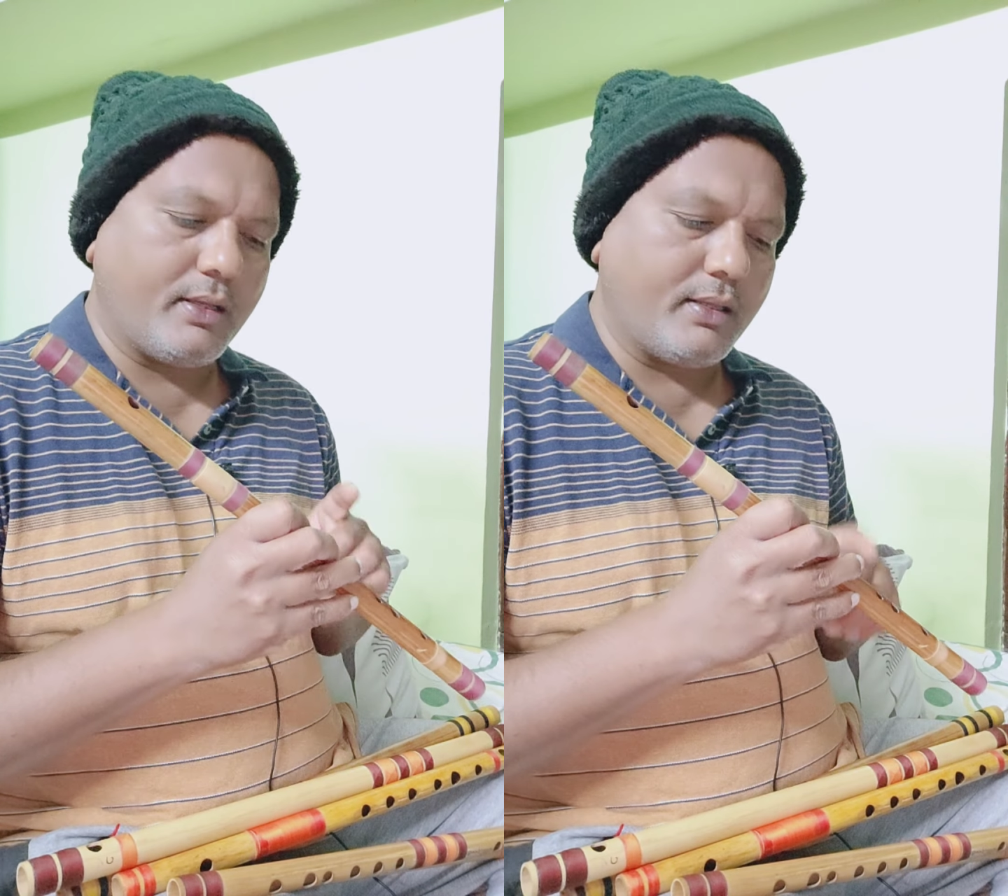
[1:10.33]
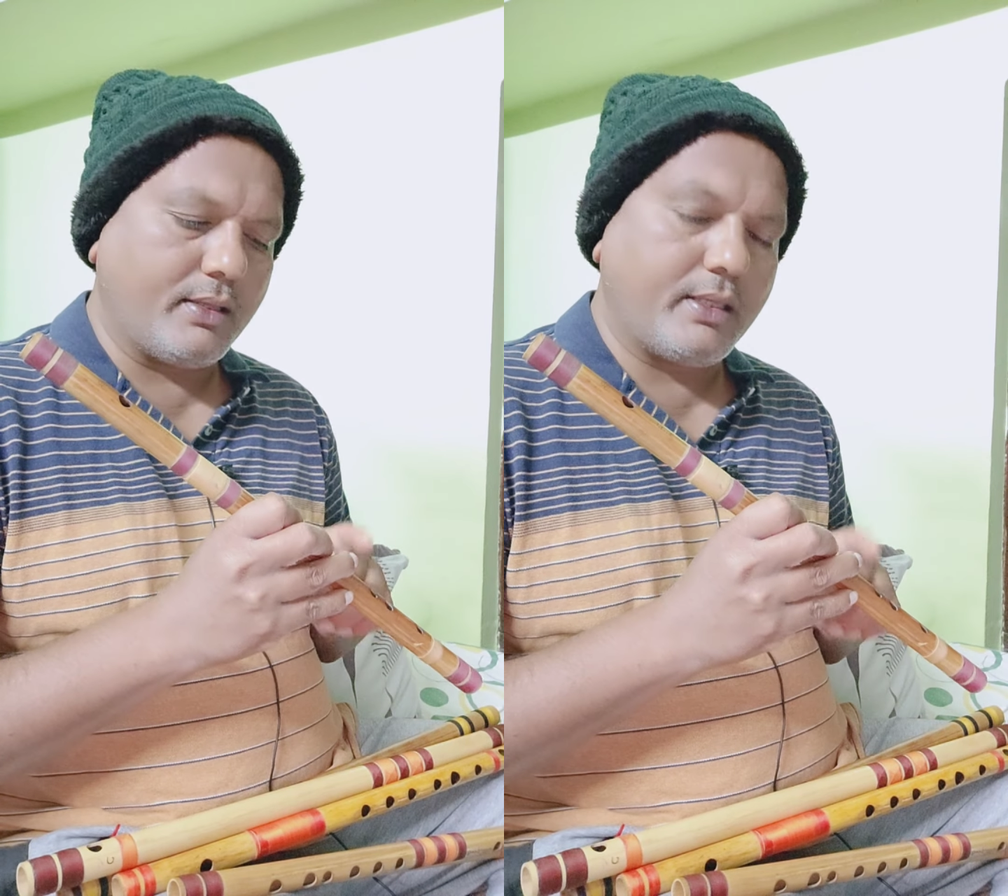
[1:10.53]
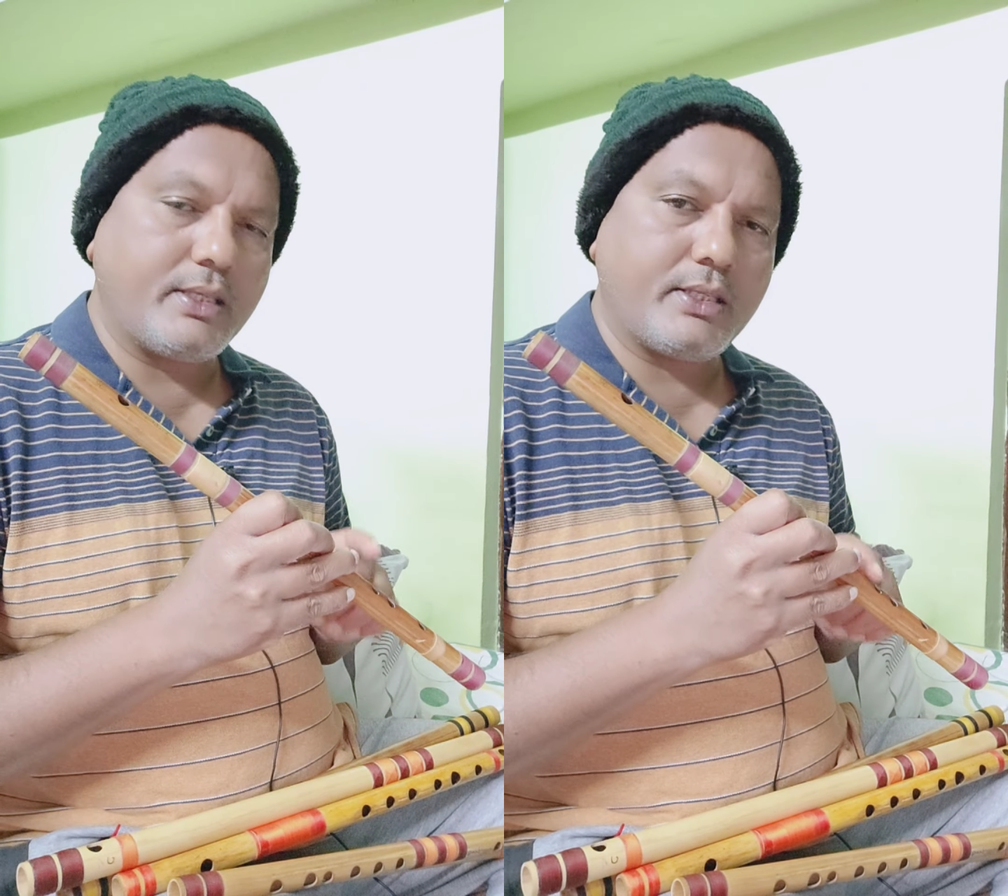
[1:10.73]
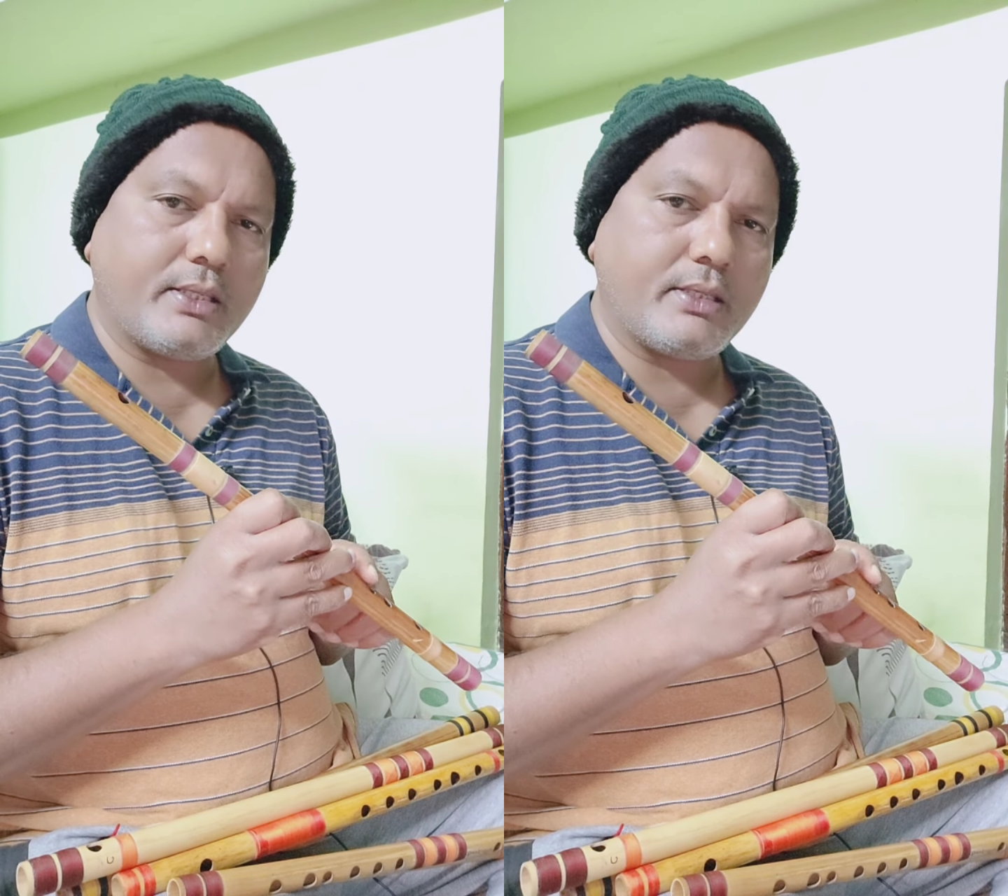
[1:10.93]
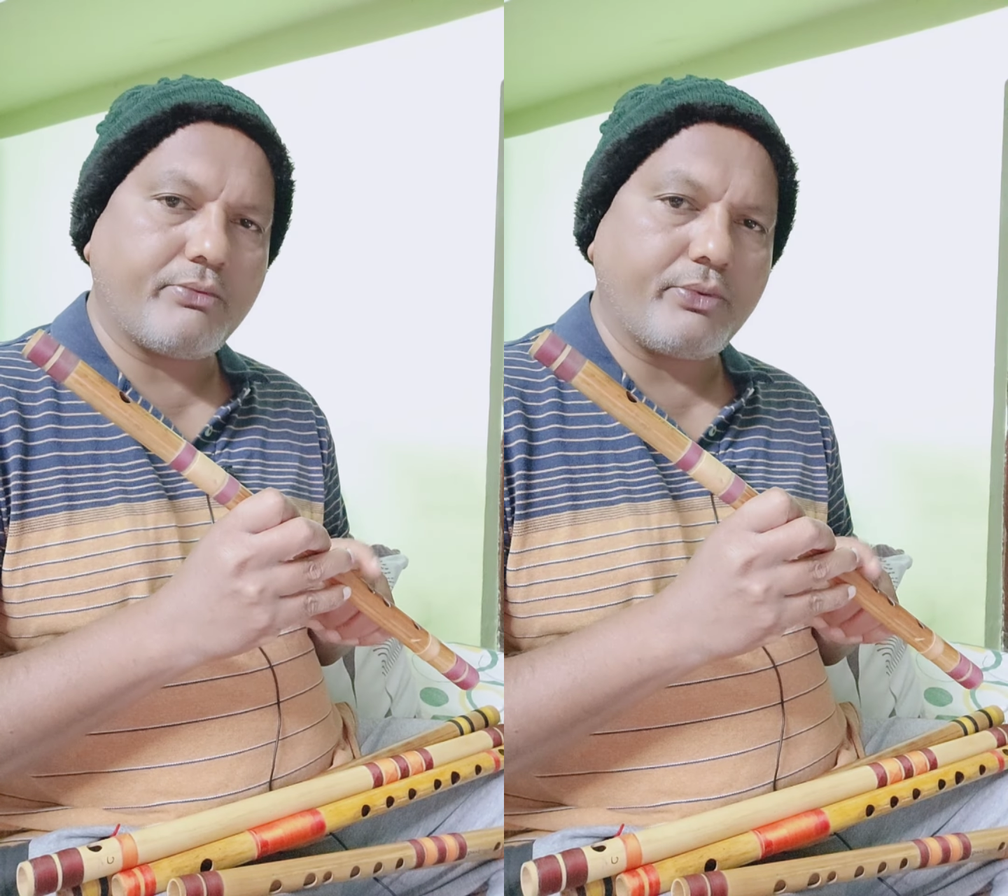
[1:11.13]

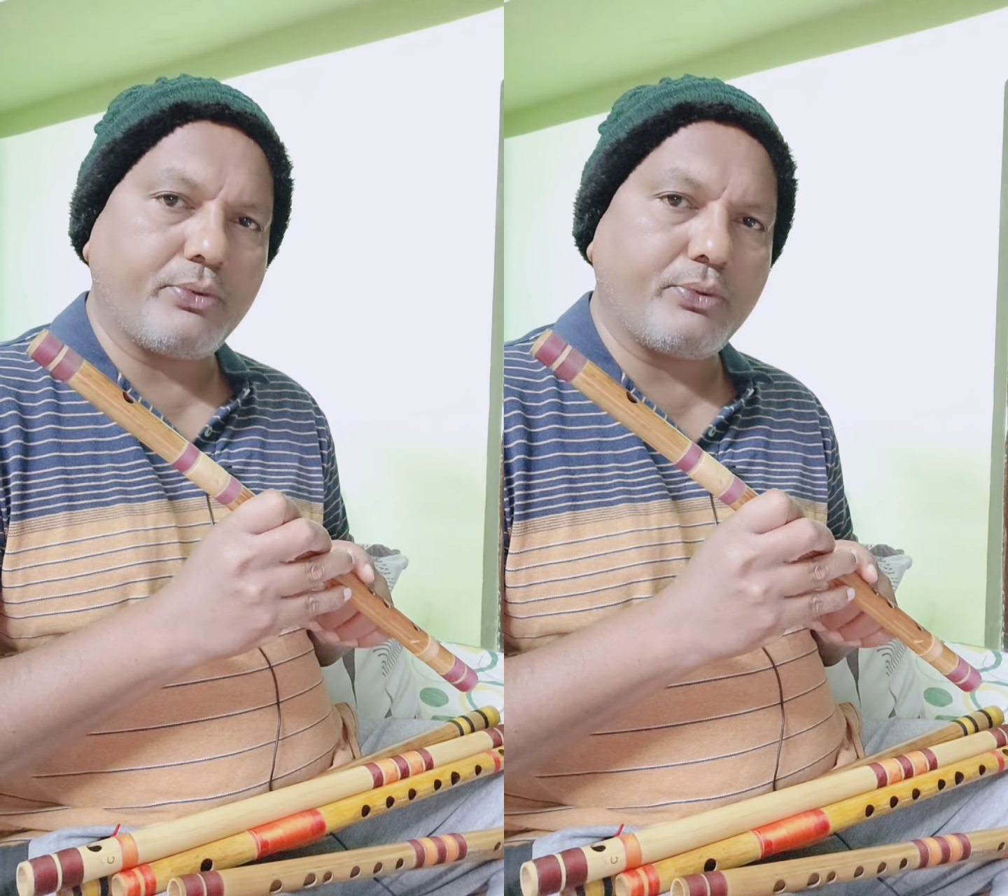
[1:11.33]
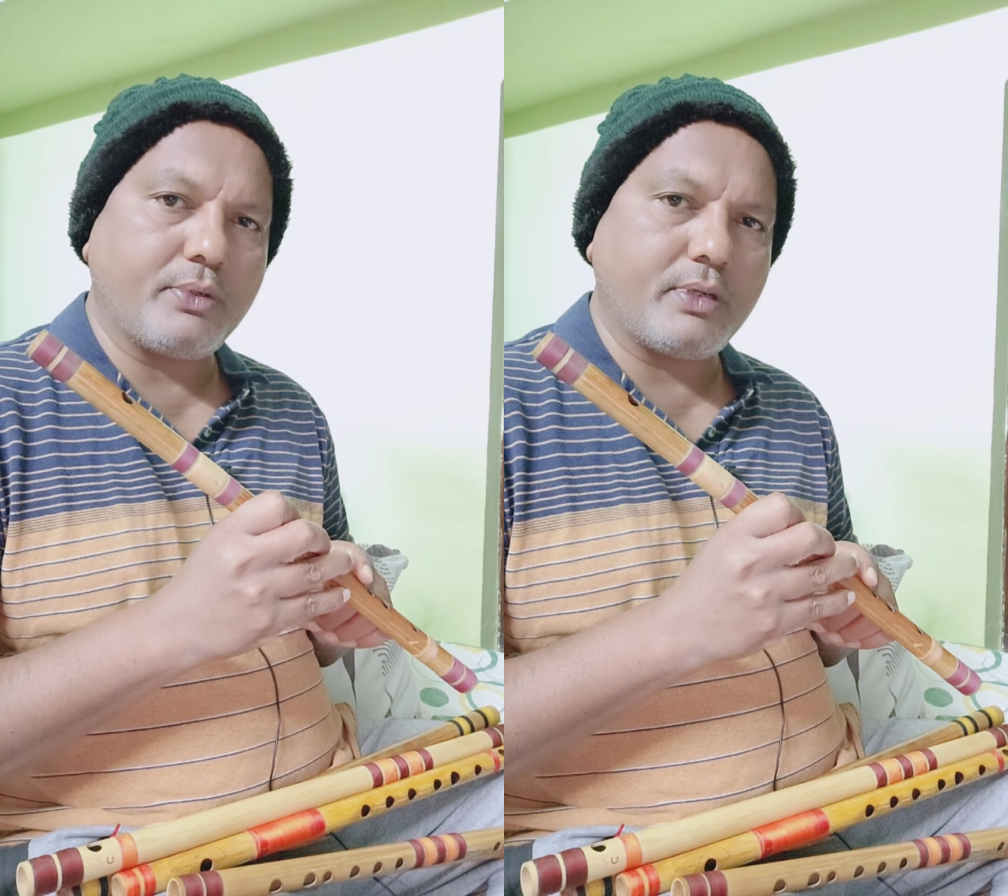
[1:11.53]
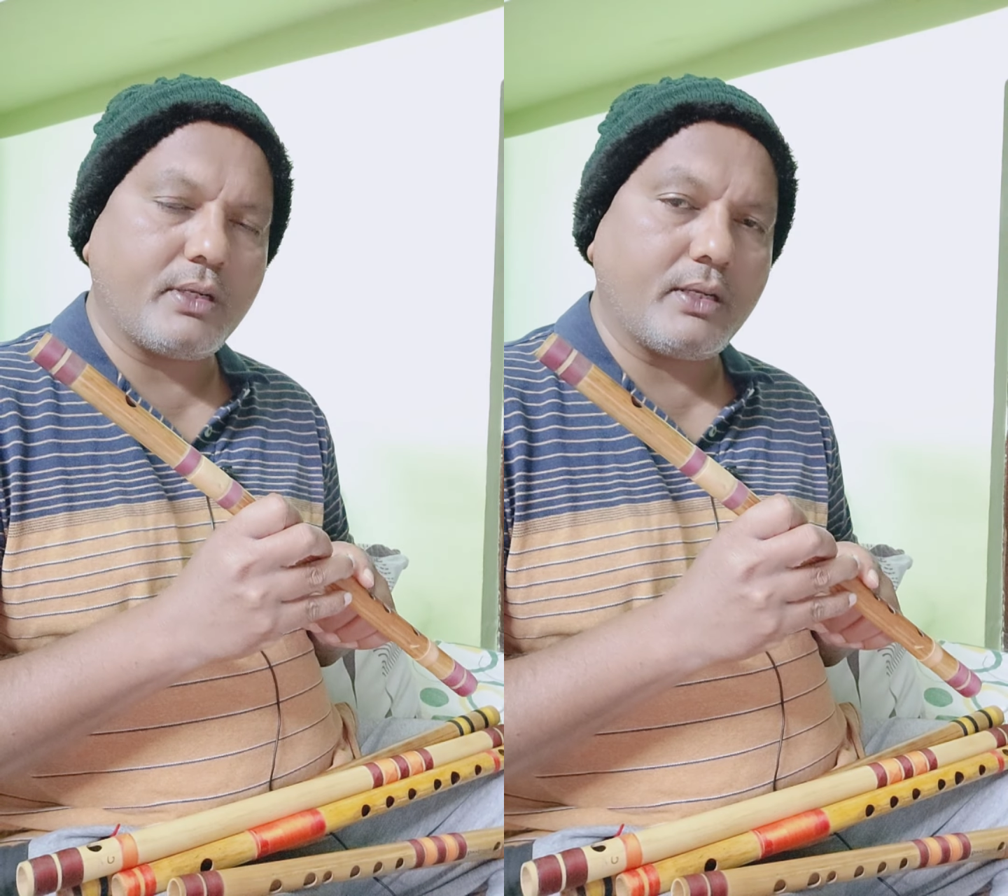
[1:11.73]
this flute